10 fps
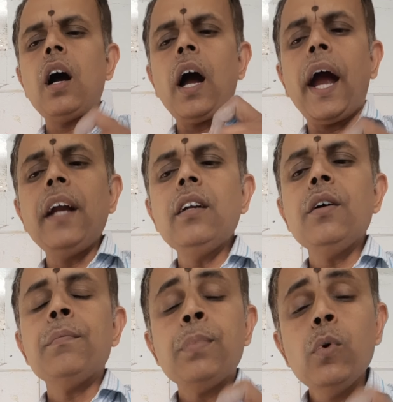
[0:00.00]

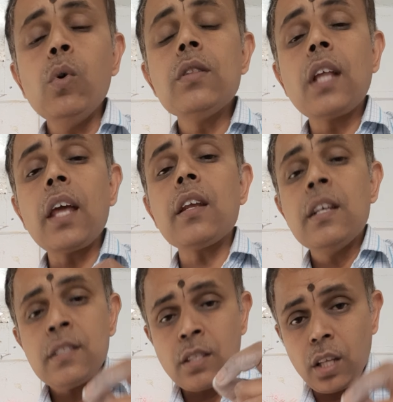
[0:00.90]
and pool their
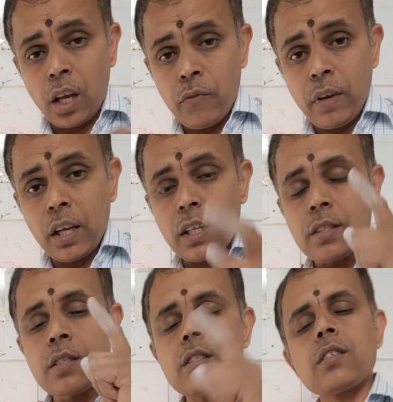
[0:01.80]

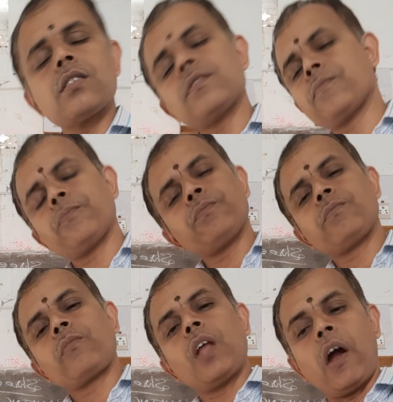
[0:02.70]
savings.
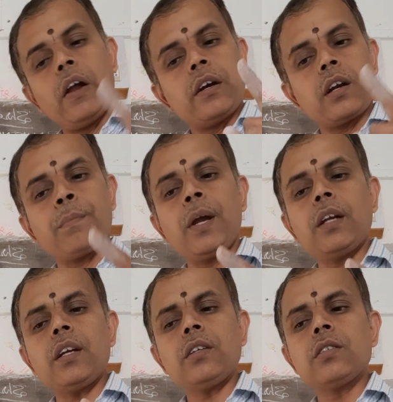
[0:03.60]
I'll
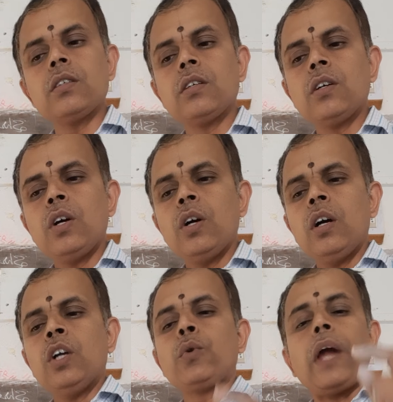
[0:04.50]
repeat it.
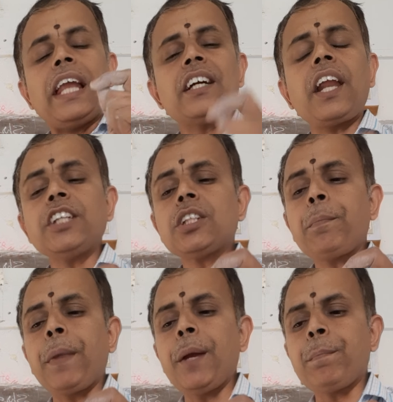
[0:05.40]
To encourage
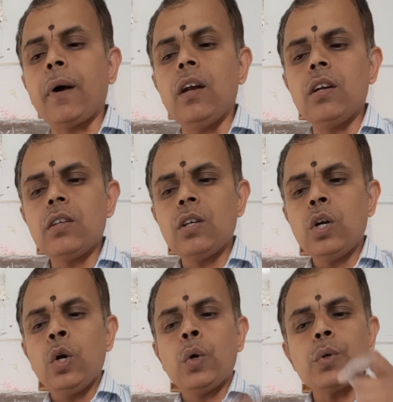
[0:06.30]
the people
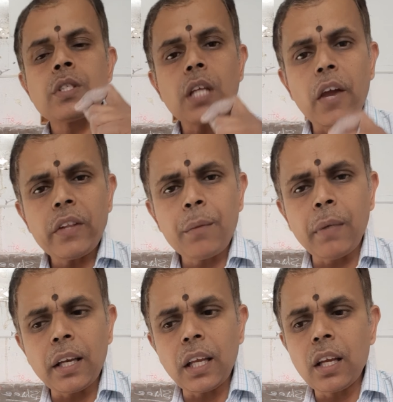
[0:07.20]
to save the
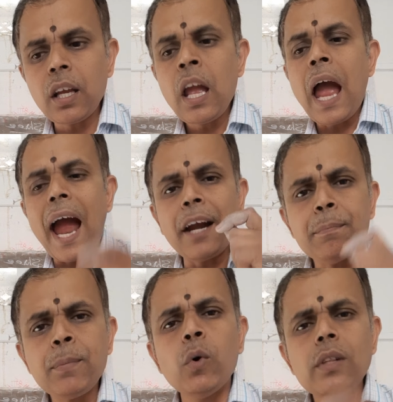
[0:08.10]
money
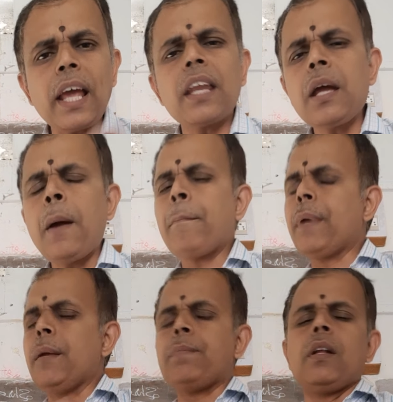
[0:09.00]
and pool their
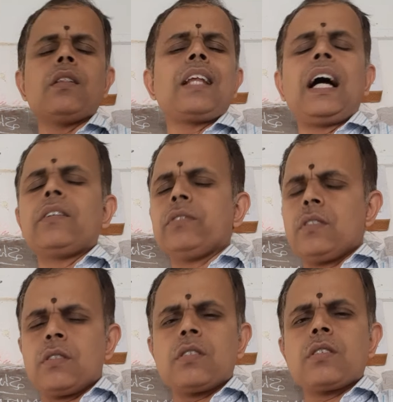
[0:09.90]
people
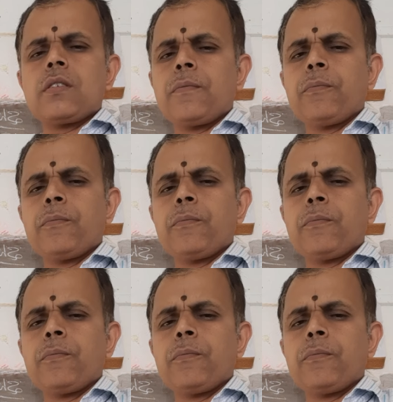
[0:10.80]
balance.